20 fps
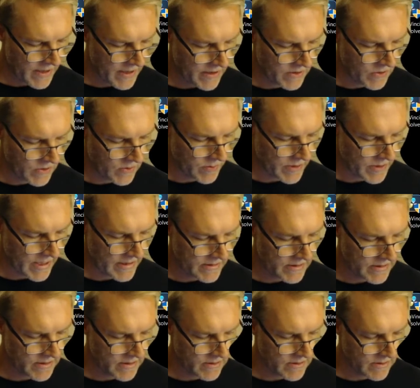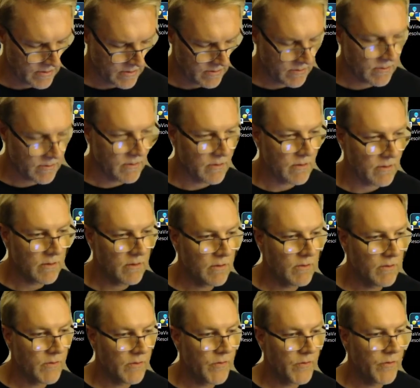your places,
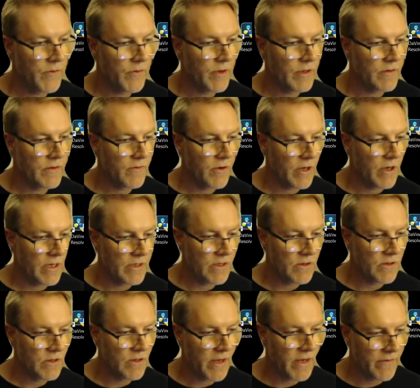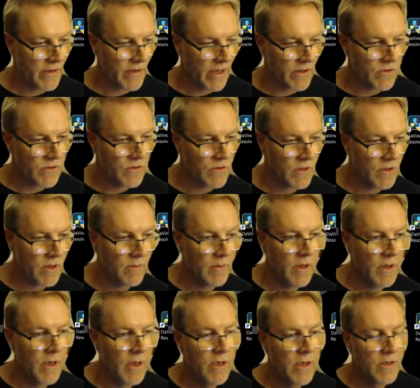it's very easy to navigate to them.
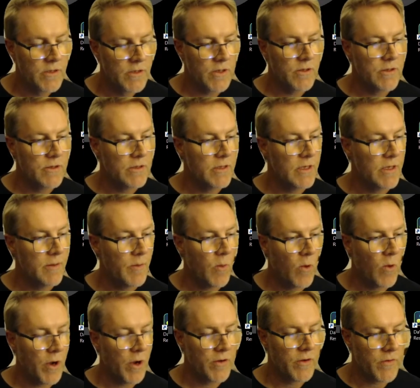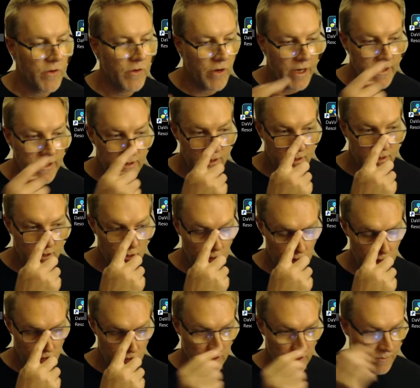So step one of creating a new
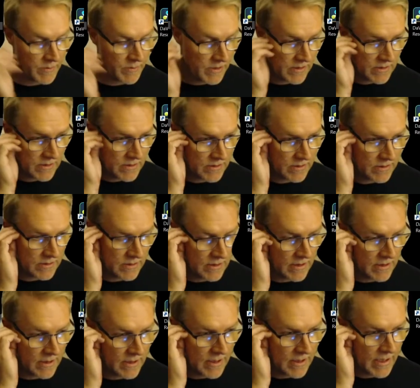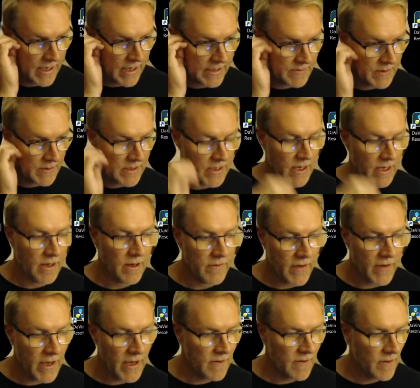shipment has been done. I've
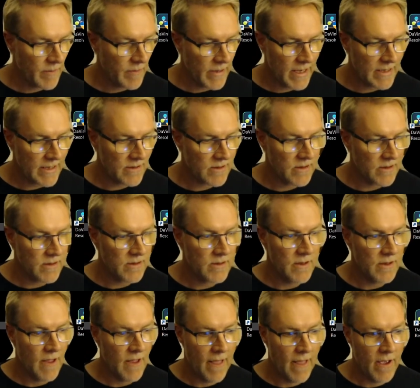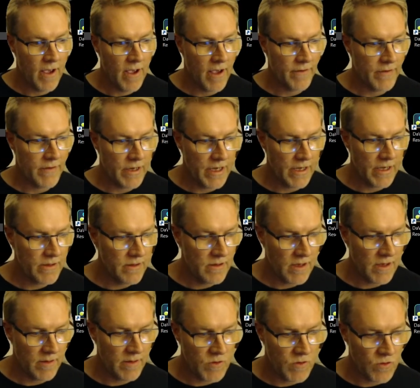added the places, I've connected
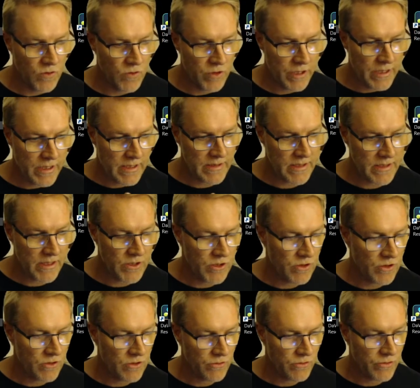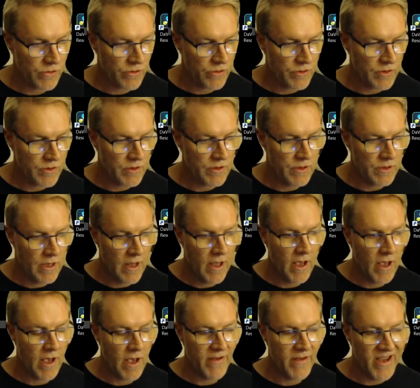them to organizational routes,
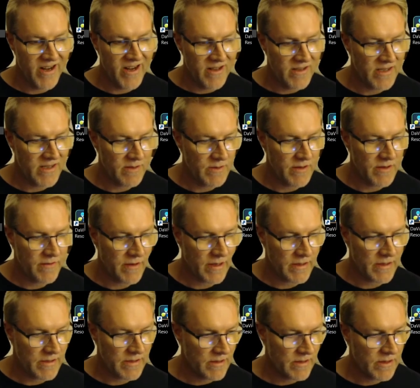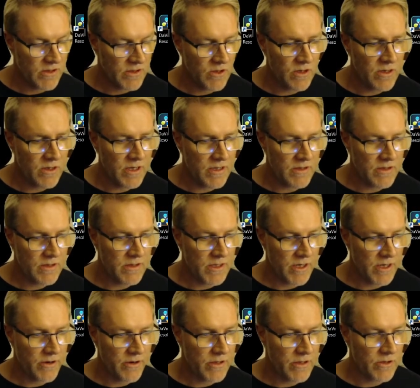I've added some devices. It's not
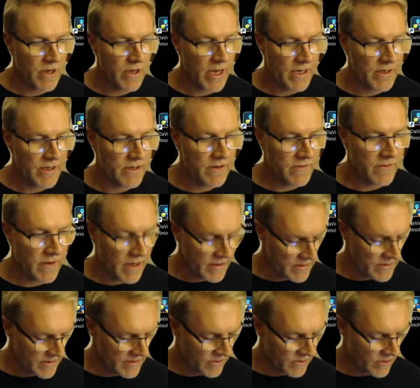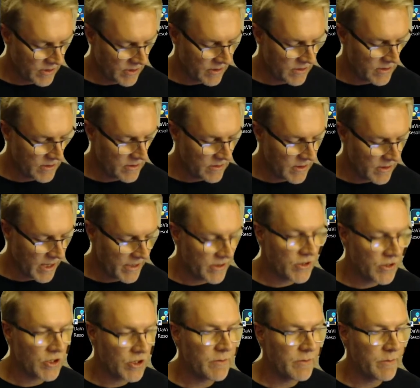necessary to add a device. You can still add a
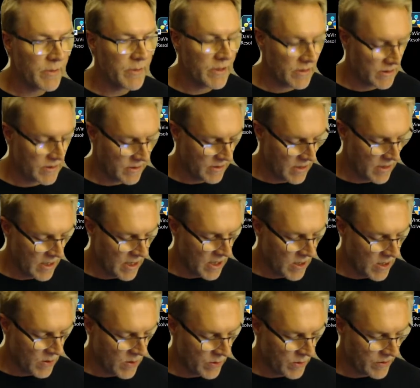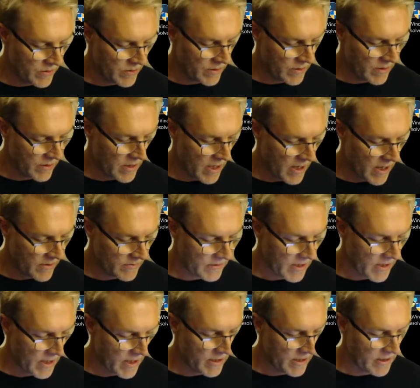shipment without
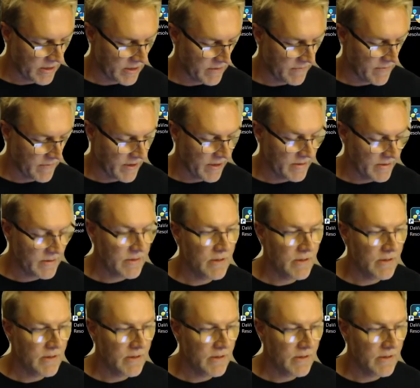adding a device